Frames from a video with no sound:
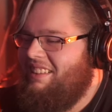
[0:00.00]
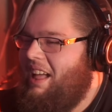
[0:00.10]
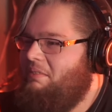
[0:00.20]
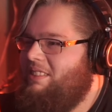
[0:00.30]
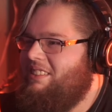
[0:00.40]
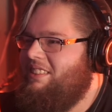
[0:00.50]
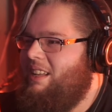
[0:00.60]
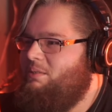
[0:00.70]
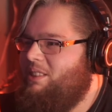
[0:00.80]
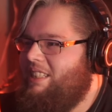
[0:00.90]
I'm just gonna. I'm
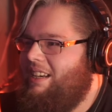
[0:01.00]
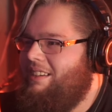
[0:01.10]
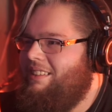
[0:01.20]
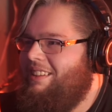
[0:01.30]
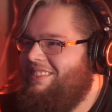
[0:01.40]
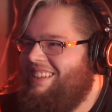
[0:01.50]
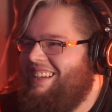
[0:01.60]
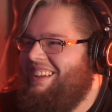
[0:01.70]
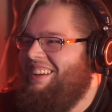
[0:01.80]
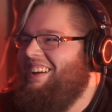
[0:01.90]
gonna say. Oh I'm my!
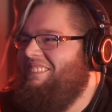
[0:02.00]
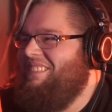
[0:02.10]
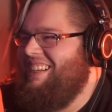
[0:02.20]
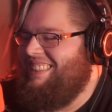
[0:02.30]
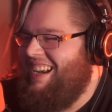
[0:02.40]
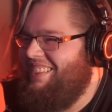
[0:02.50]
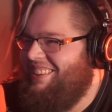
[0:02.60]
Gonna, I'm gonna say. I'm